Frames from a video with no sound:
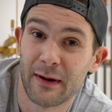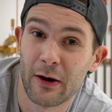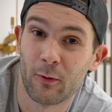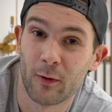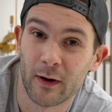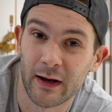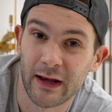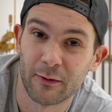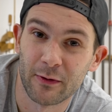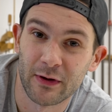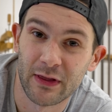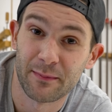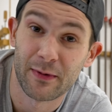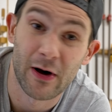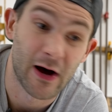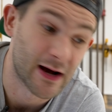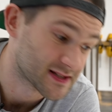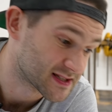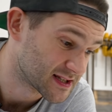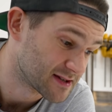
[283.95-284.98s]
about working with
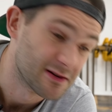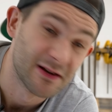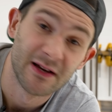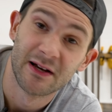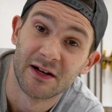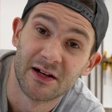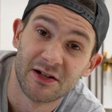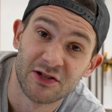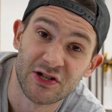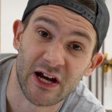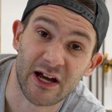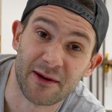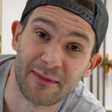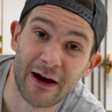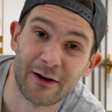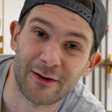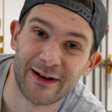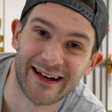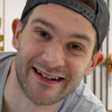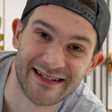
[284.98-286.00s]
epoxy, check them
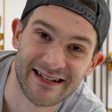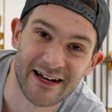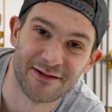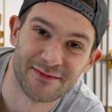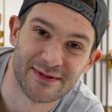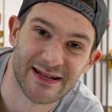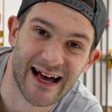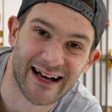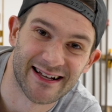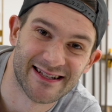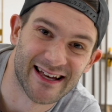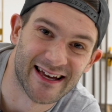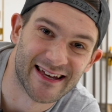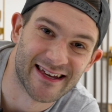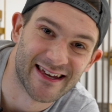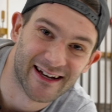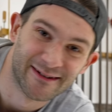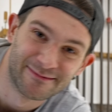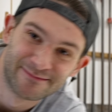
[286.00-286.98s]
out and tell them Zac sent you.